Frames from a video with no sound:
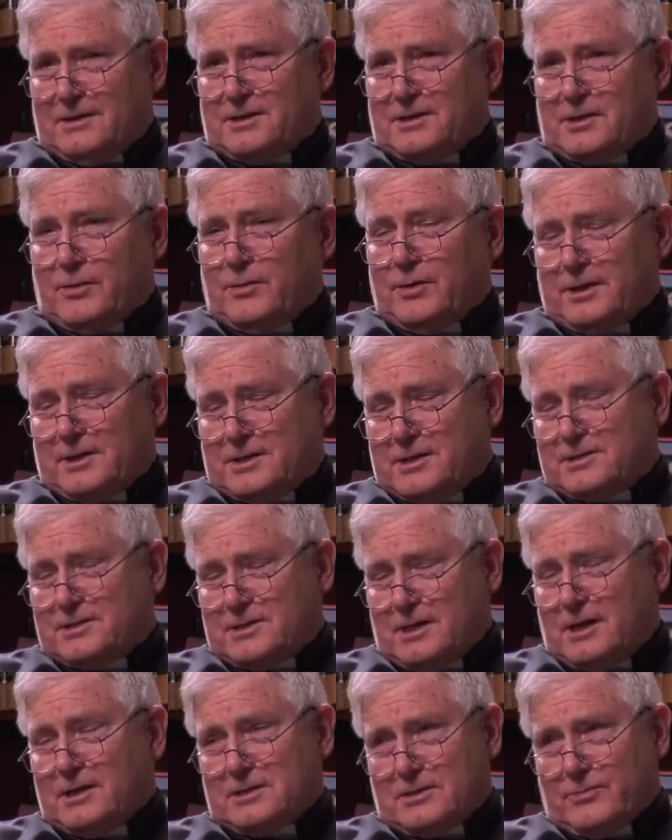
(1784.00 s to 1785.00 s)
showing
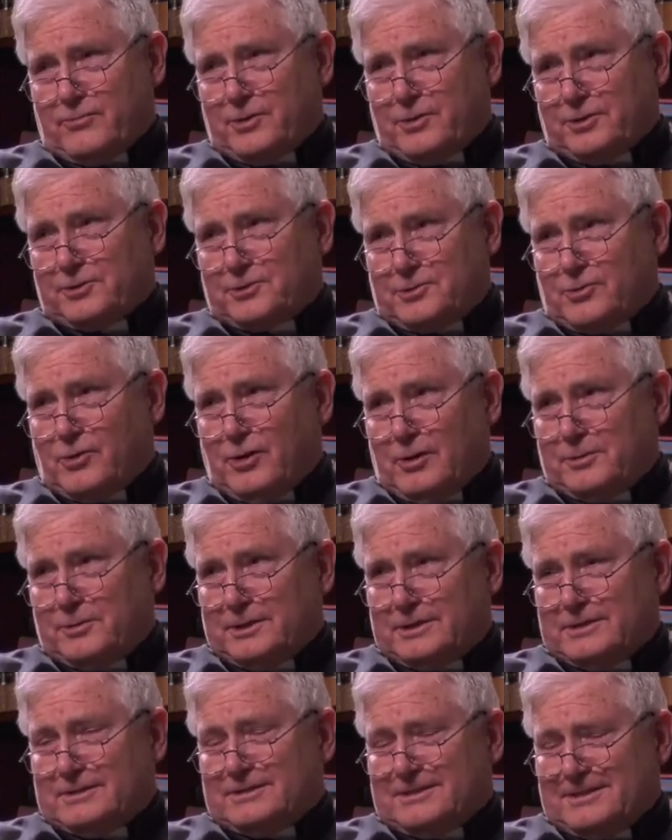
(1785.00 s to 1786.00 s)
signs of real
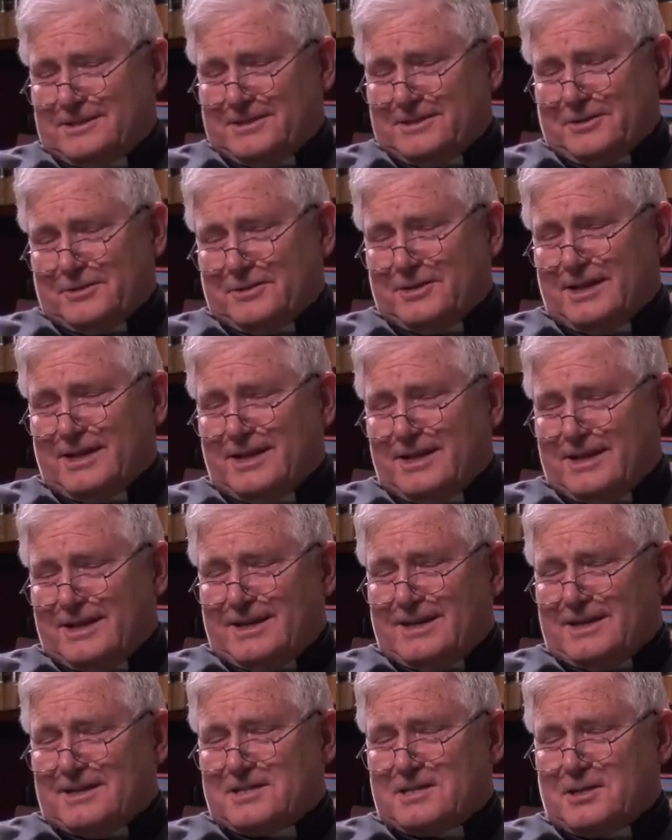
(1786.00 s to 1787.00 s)
trauma, you know.
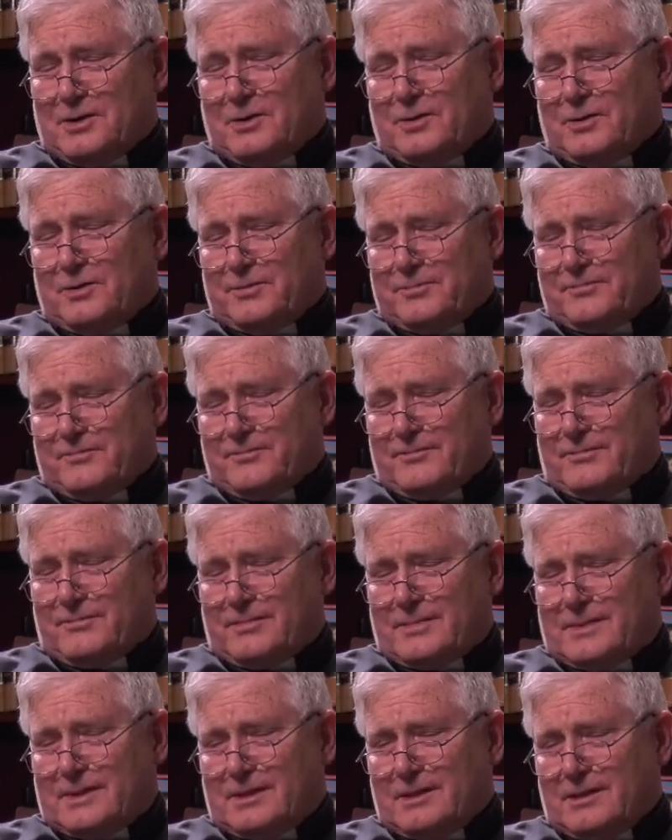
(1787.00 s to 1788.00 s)
So,
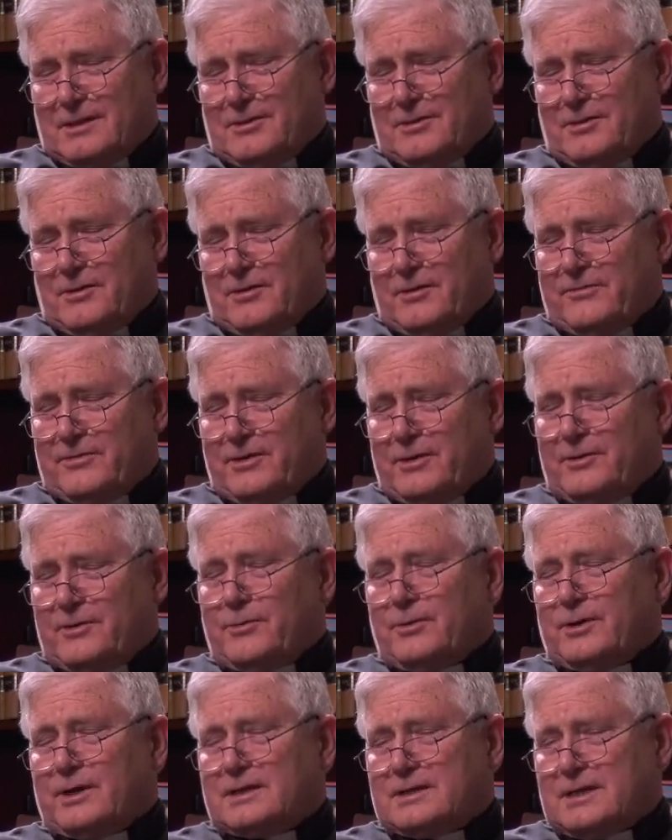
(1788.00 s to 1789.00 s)
you know, if
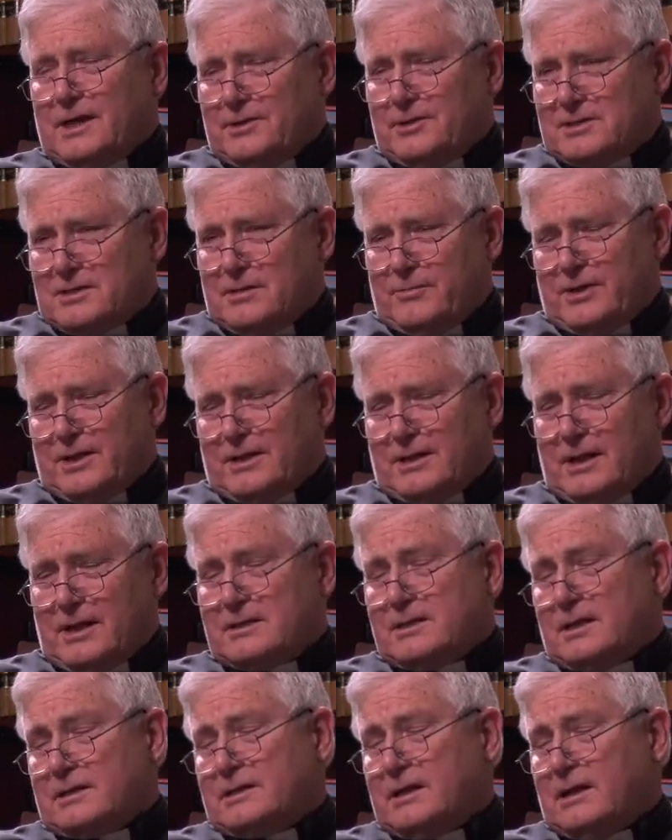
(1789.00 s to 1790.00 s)
you were to tell somebody that,
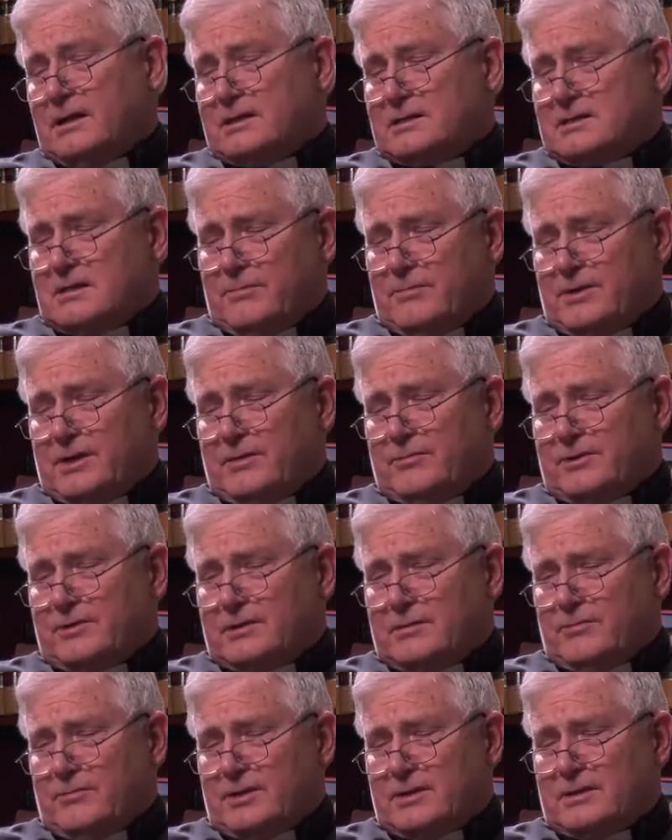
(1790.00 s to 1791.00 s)
it's like telling somebody with
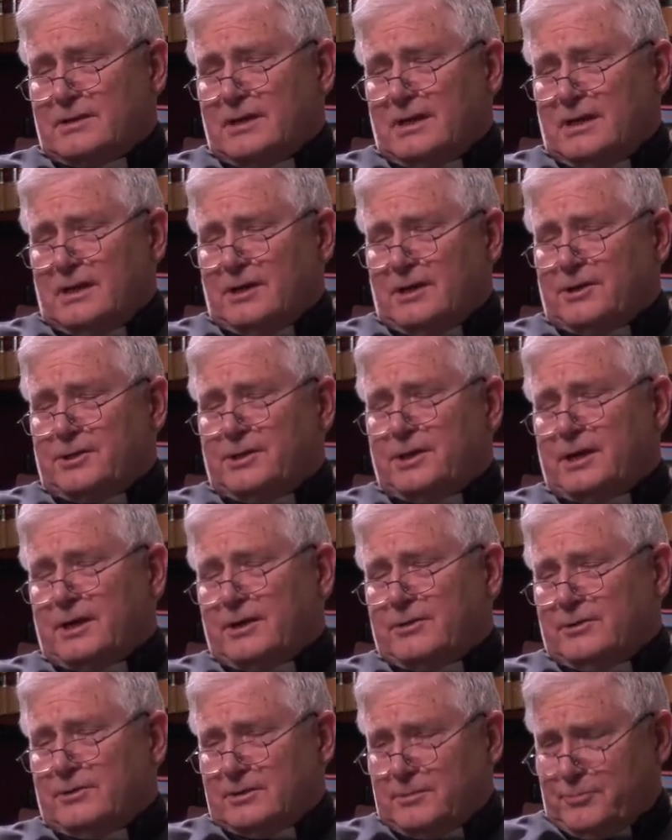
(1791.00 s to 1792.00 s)

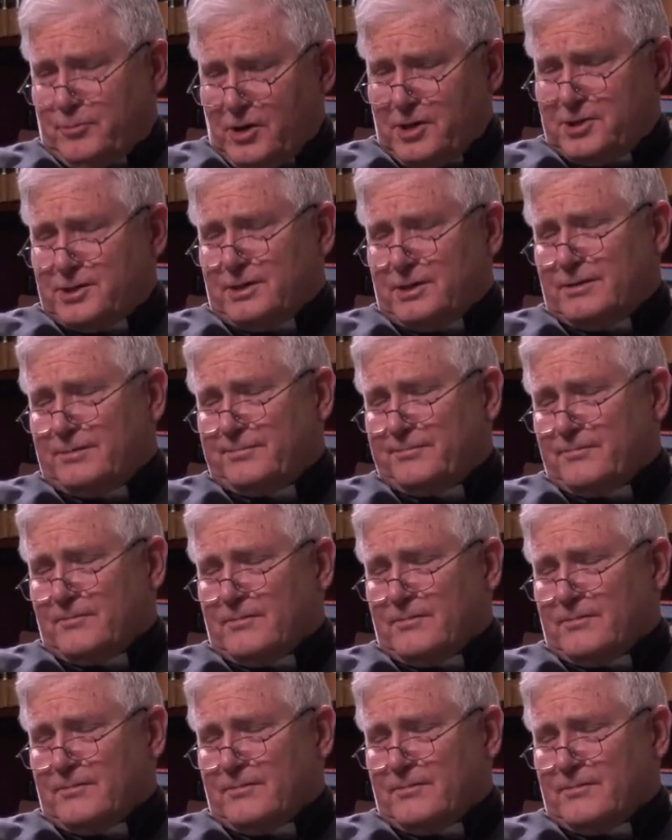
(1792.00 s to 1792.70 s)
clinical depression,